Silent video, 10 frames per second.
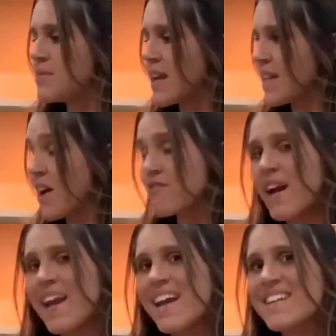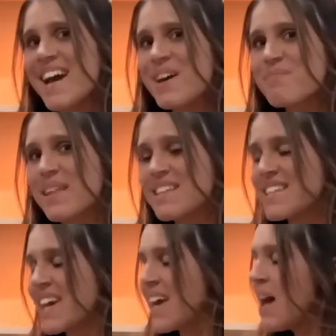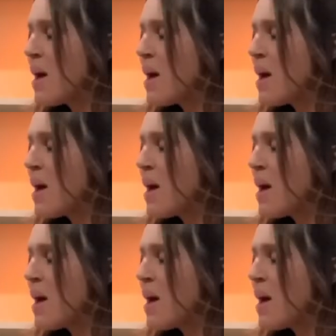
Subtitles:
taking that right hand now, placing it